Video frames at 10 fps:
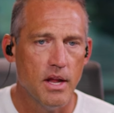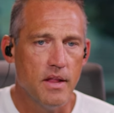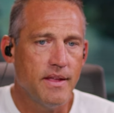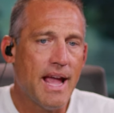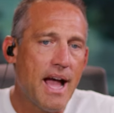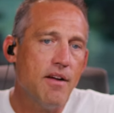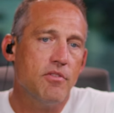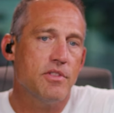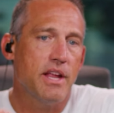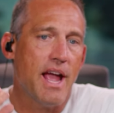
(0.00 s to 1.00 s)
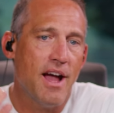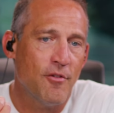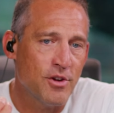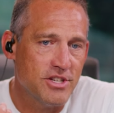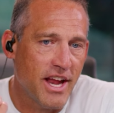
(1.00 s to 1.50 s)
the, aver- the
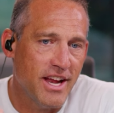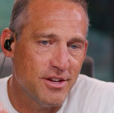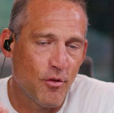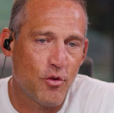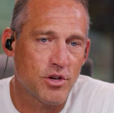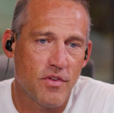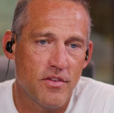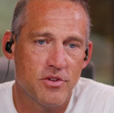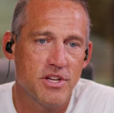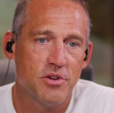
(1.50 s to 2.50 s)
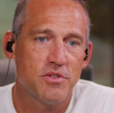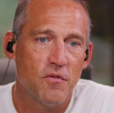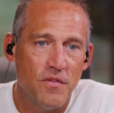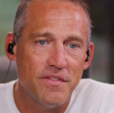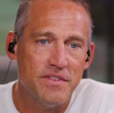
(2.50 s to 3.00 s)
average age of a Fortune 500 CEO is
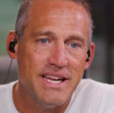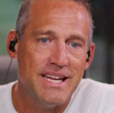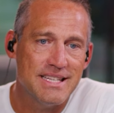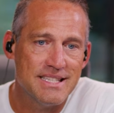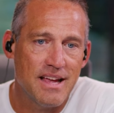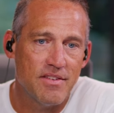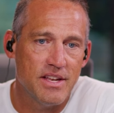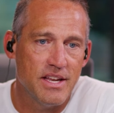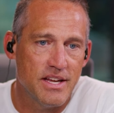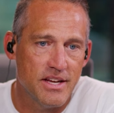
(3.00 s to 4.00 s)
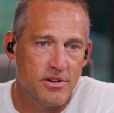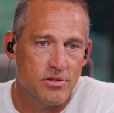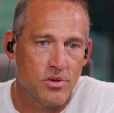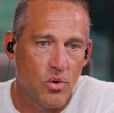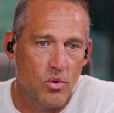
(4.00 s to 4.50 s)
57
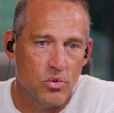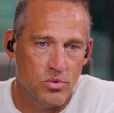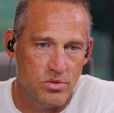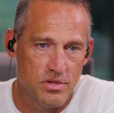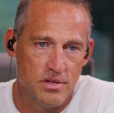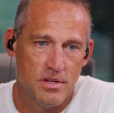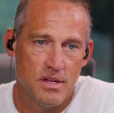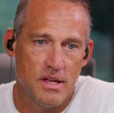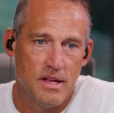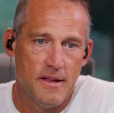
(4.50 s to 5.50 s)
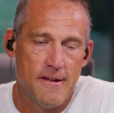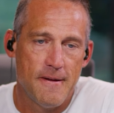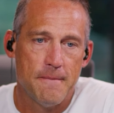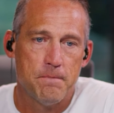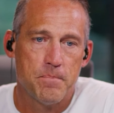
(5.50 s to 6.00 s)
years old.
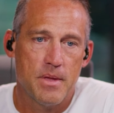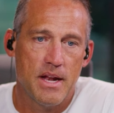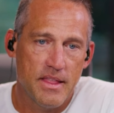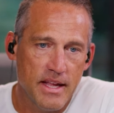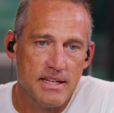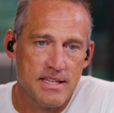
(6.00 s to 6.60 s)
And I think it's